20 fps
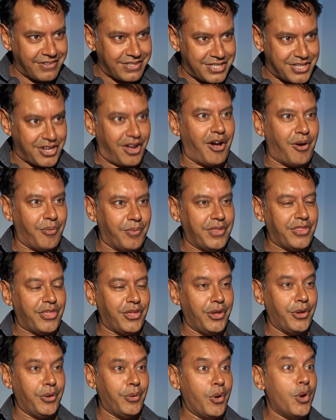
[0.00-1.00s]
start with
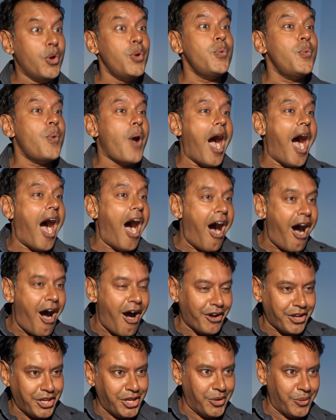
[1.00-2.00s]
you. Who
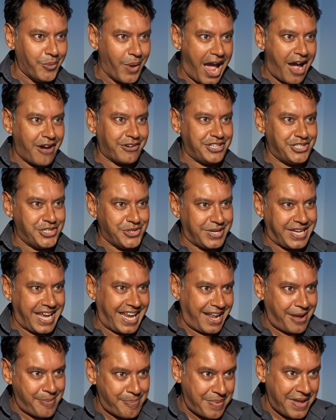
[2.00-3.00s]
are you? How did you get
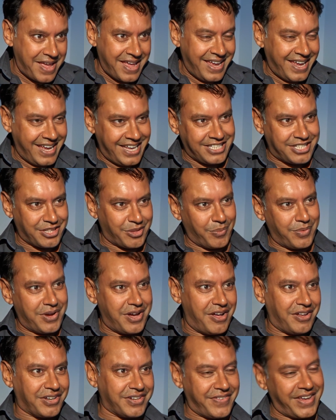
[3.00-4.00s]
up into the
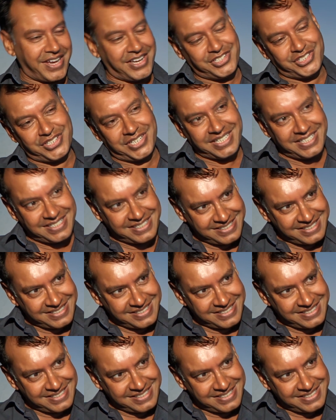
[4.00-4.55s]
world of energy?